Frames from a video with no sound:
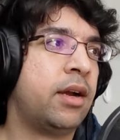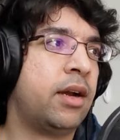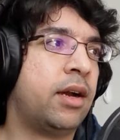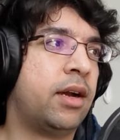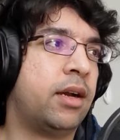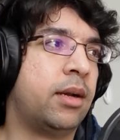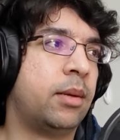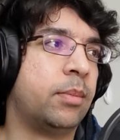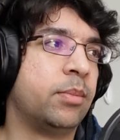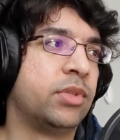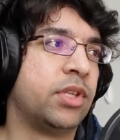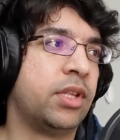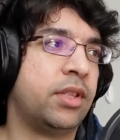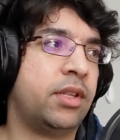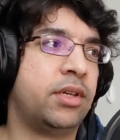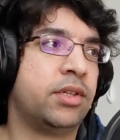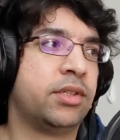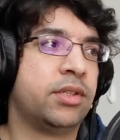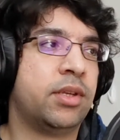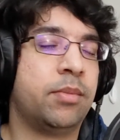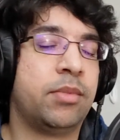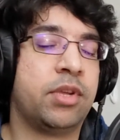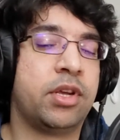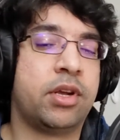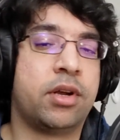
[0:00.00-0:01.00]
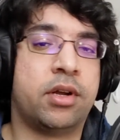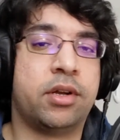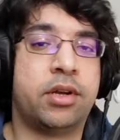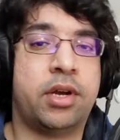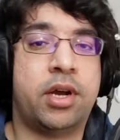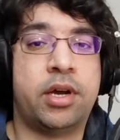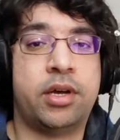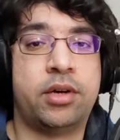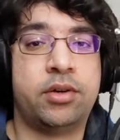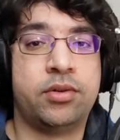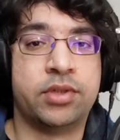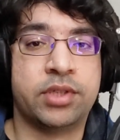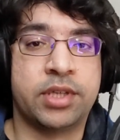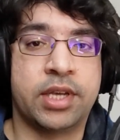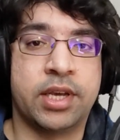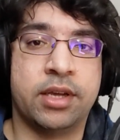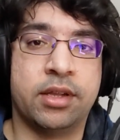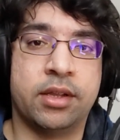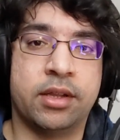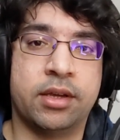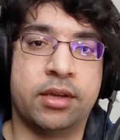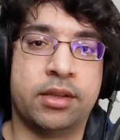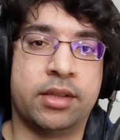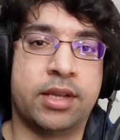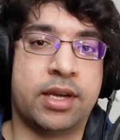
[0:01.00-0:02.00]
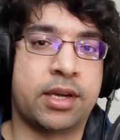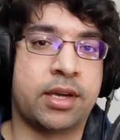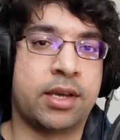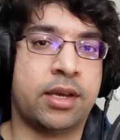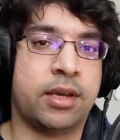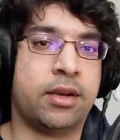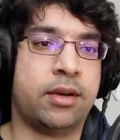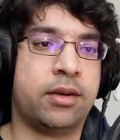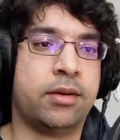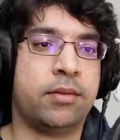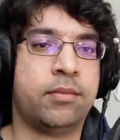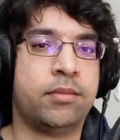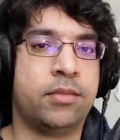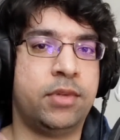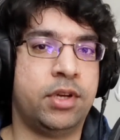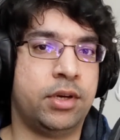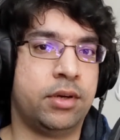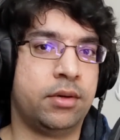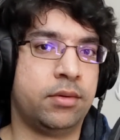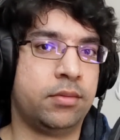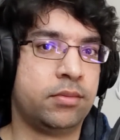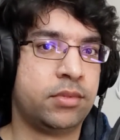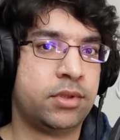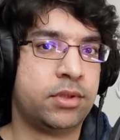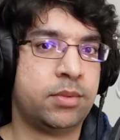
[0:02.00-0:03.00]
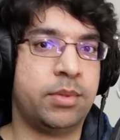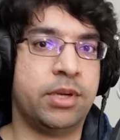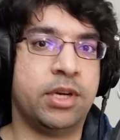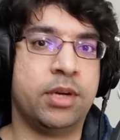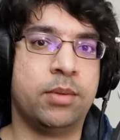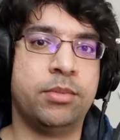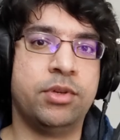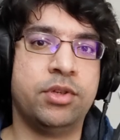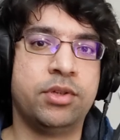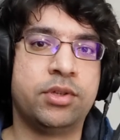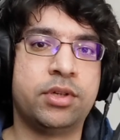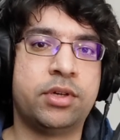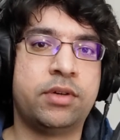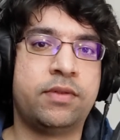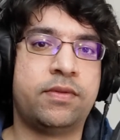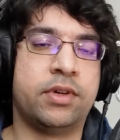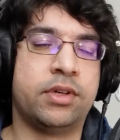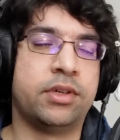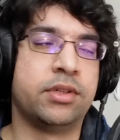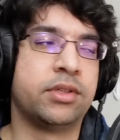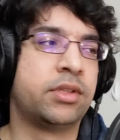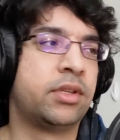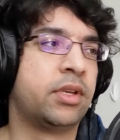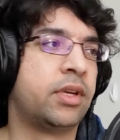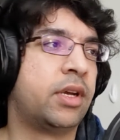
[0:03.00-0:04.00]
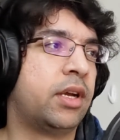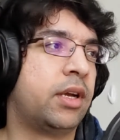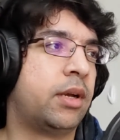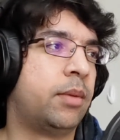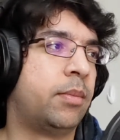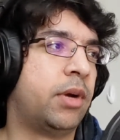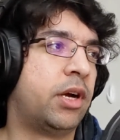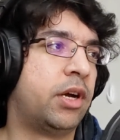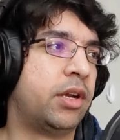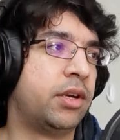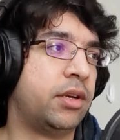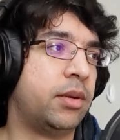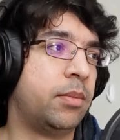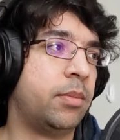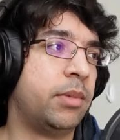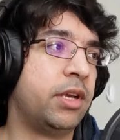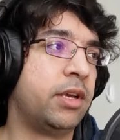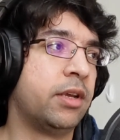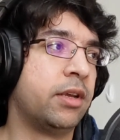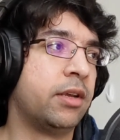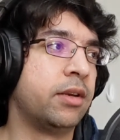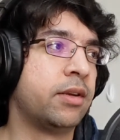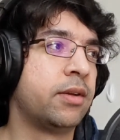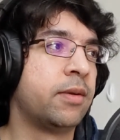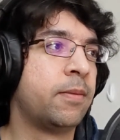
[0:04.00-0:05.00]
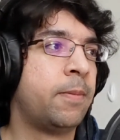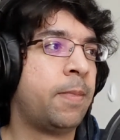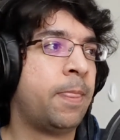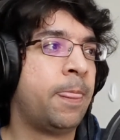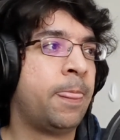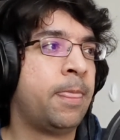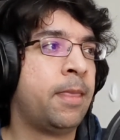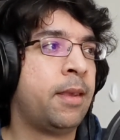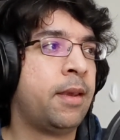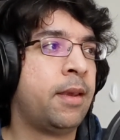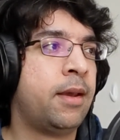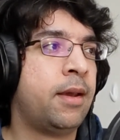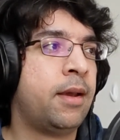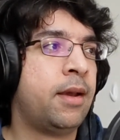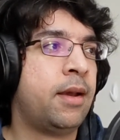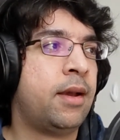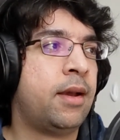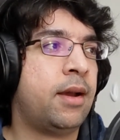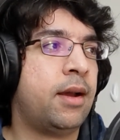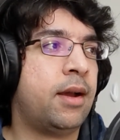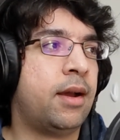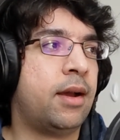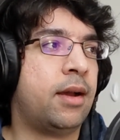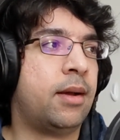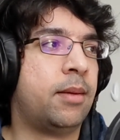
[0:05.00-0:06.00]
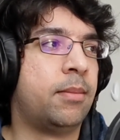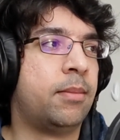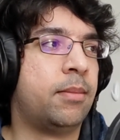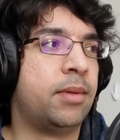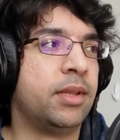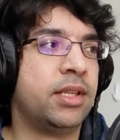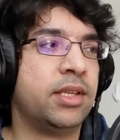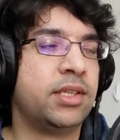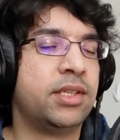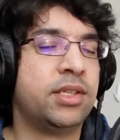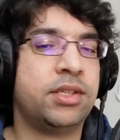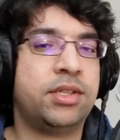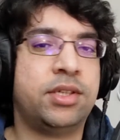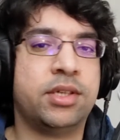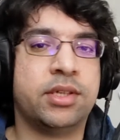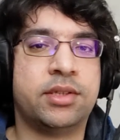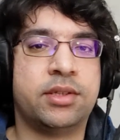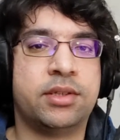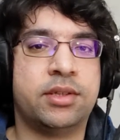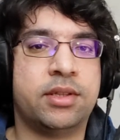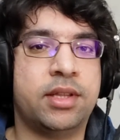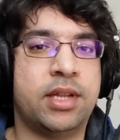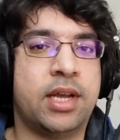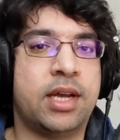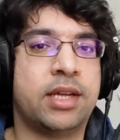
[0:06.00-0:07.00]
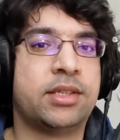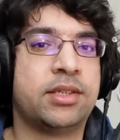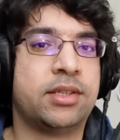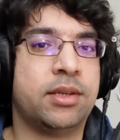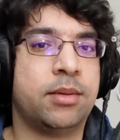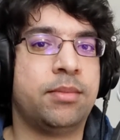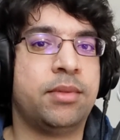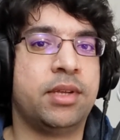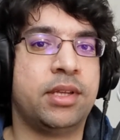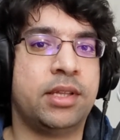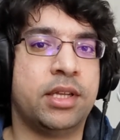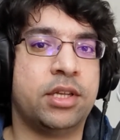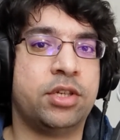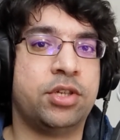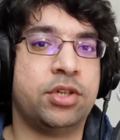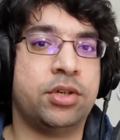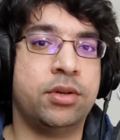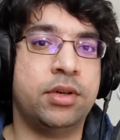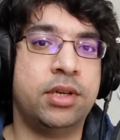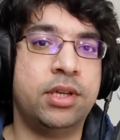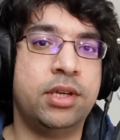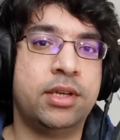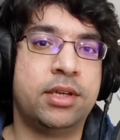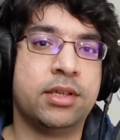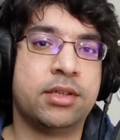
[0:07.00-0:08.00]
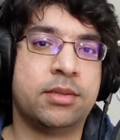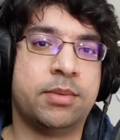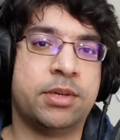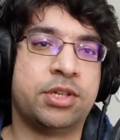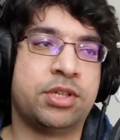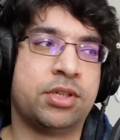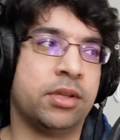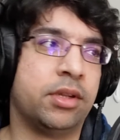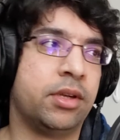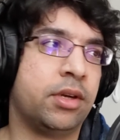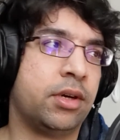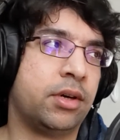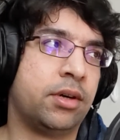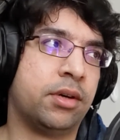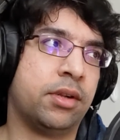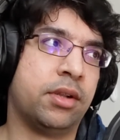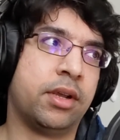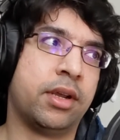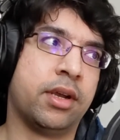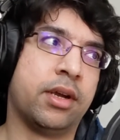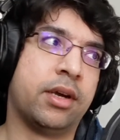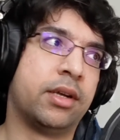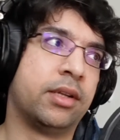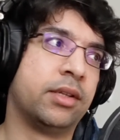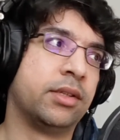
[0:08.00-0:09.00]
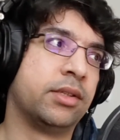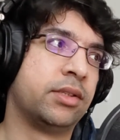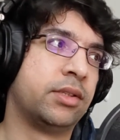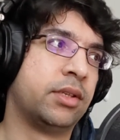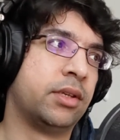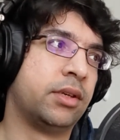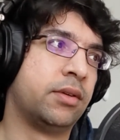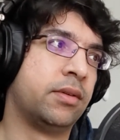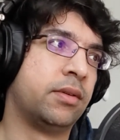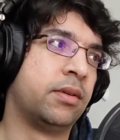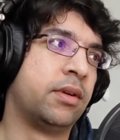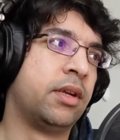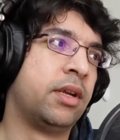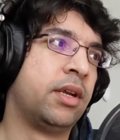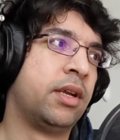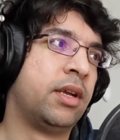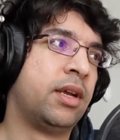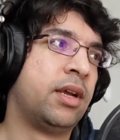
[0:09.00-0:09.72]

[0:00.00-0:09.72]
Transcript: So there's something called auto scaling that can, spin up new servers on demand. But this is just not something that you need, especially early on. So